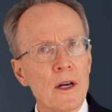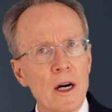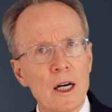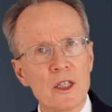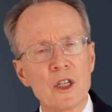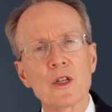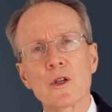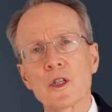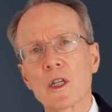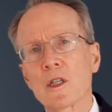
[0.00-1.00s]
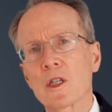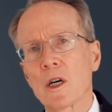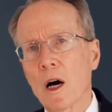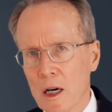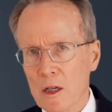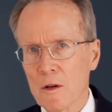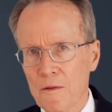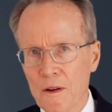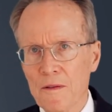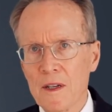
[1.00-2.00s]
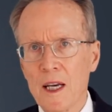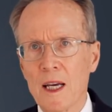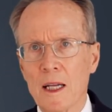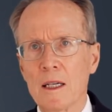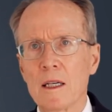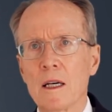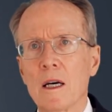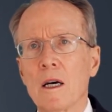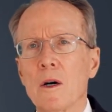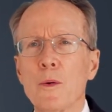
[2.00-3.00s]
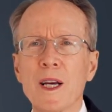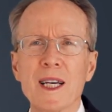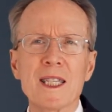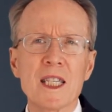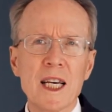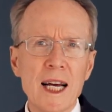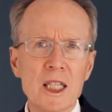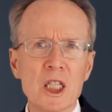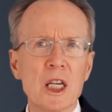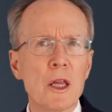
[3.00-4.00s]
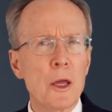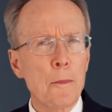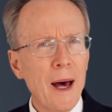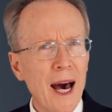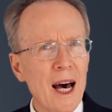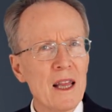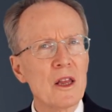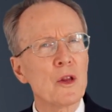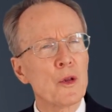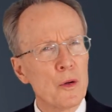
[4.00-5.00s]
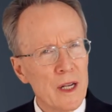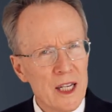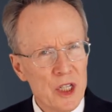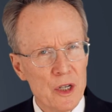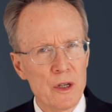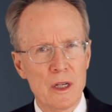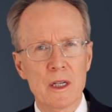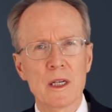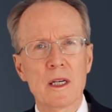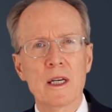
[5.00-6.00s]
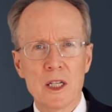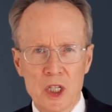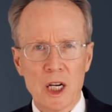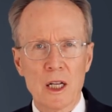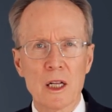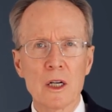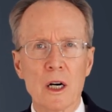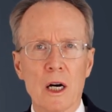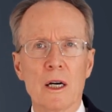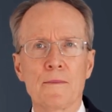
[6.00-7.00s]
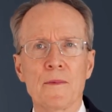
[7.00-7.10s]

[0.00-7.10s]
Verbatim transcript: the Constitution's Article fifteen, we can sketch the path to nationhood in Cheon Il Guk.